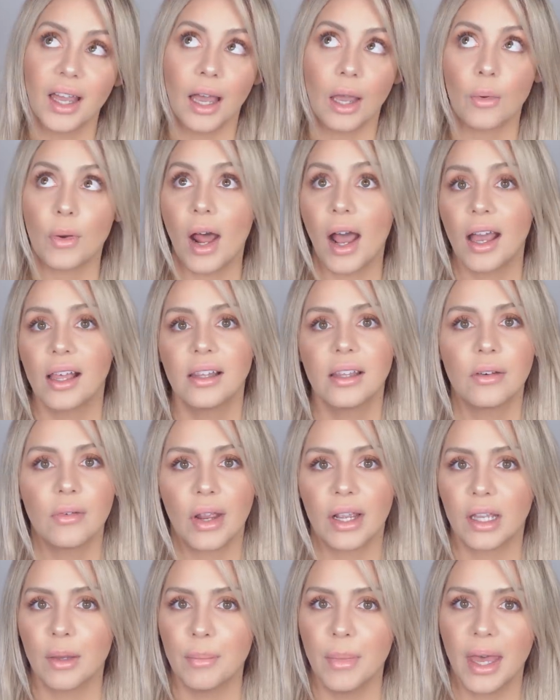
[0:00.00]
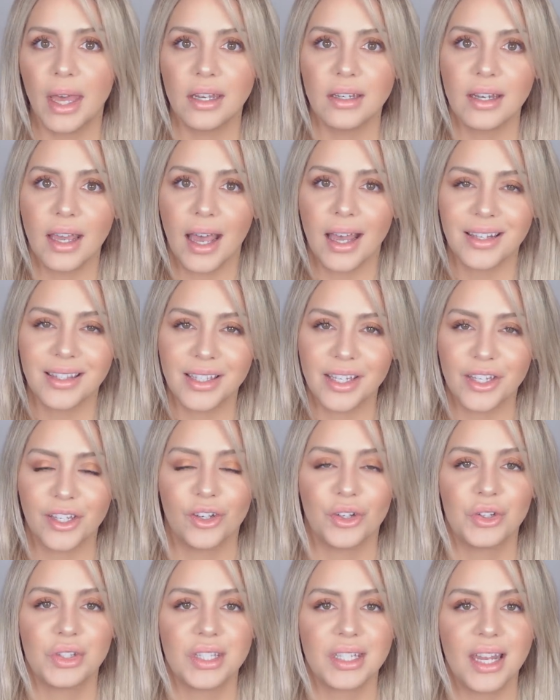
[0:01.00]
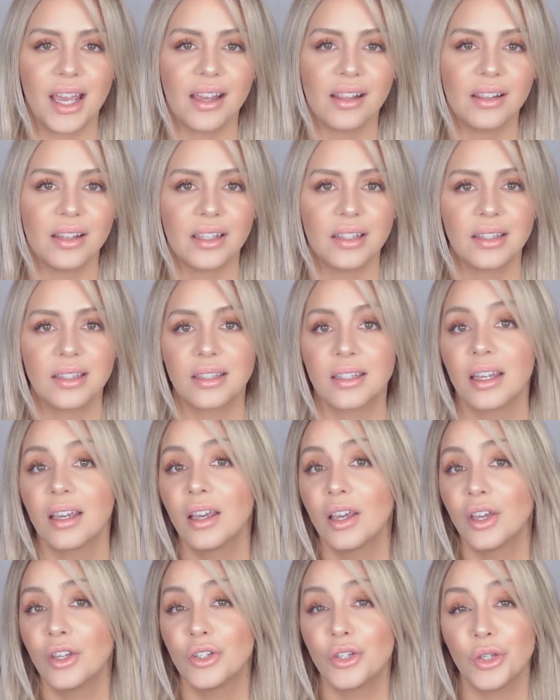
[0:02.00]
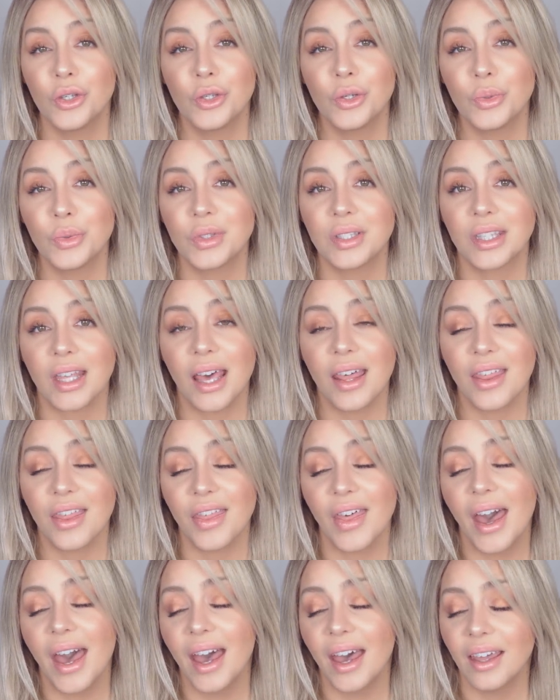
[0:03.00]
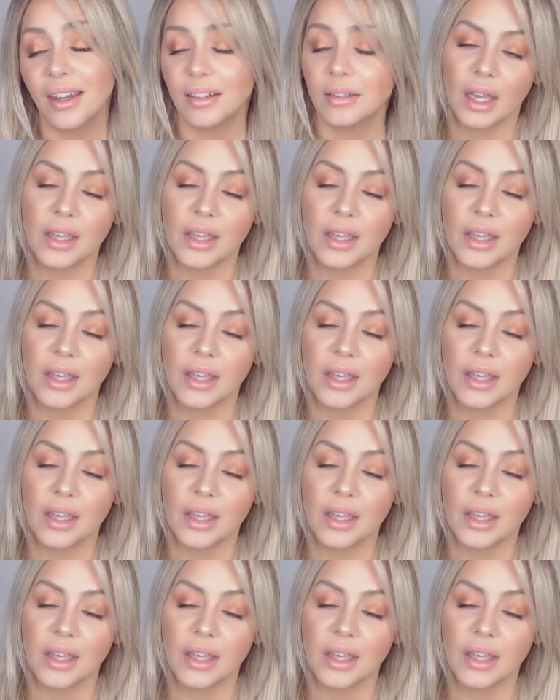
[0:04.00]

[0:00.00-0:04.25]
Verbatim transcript: I would highly recommend asking your stylist to use that.